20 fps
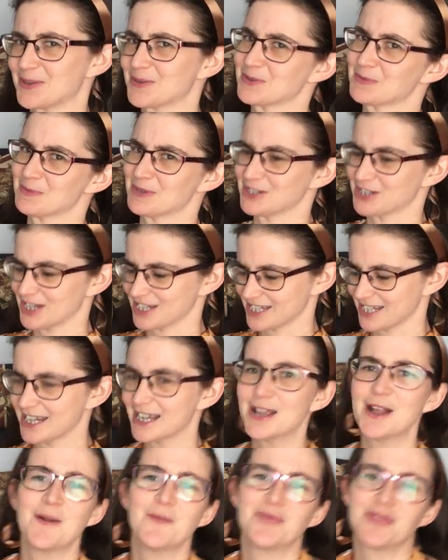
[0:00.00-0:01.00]
It's a bit
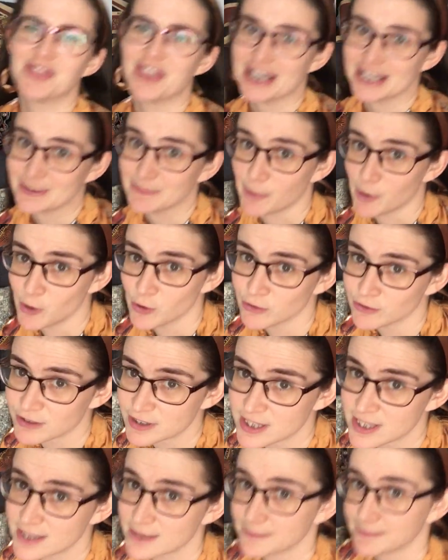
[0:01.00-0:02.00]
dirty. This
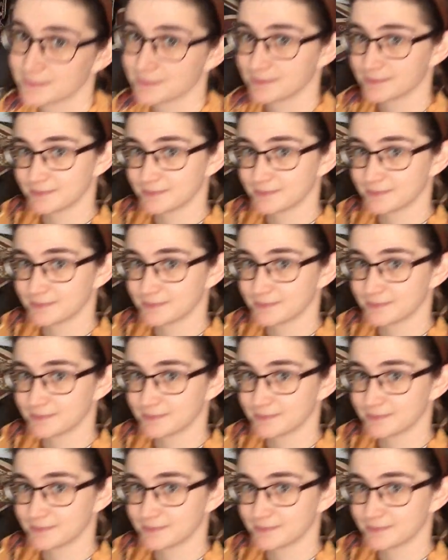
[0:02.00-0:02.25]
box,